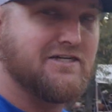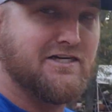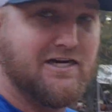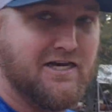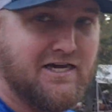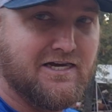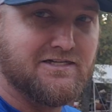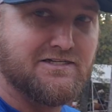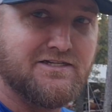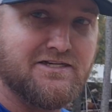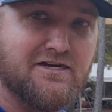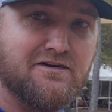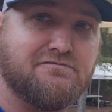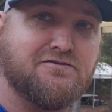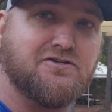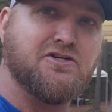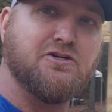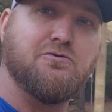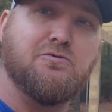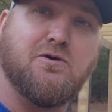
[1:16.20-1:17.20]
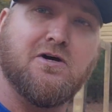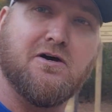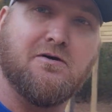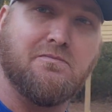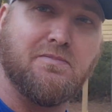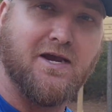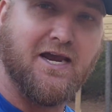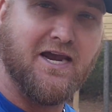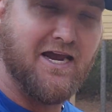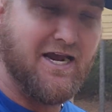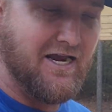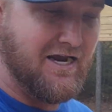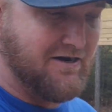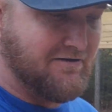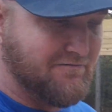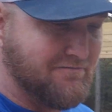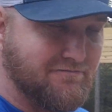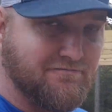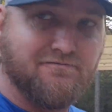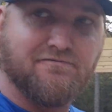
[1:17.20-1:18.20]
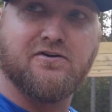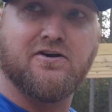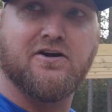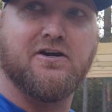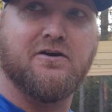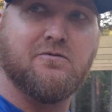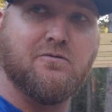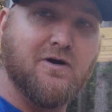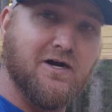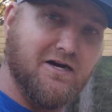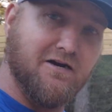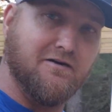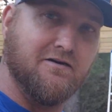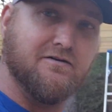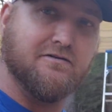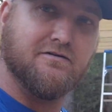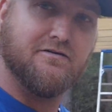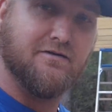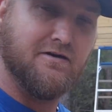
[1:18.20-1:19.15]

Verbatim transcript: she had stuff chewed up everywhere,